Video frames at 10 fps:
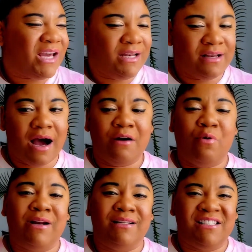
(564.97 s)
and I
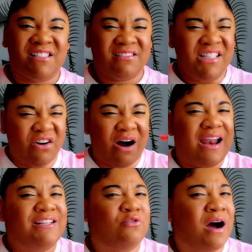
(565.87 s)
want to just, you know, I
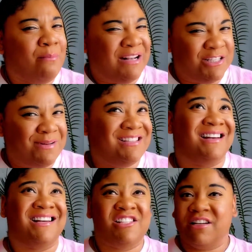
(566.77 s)
like to have my space.
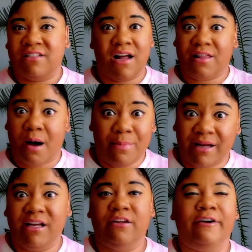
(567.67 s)
The kitchen is not that big
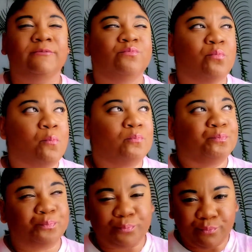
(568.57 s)
either.
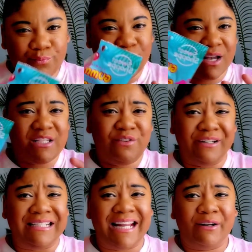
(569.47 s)
It's
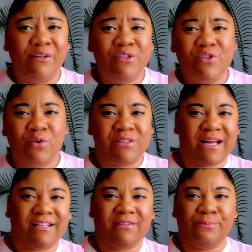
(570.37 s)
very narrow, so it's
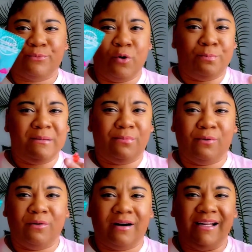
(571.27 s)
like two
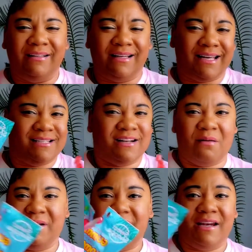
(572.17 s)
people and the kids
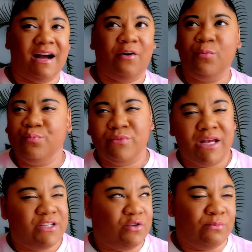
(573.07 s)
coming in and out.
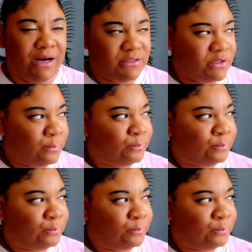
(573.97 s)
It's too much.